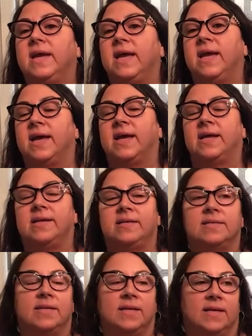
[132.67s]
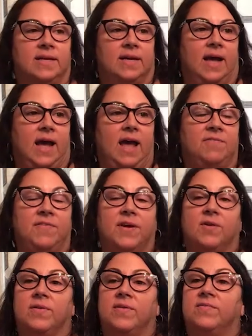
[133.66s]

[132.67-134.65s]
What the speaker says: And I feel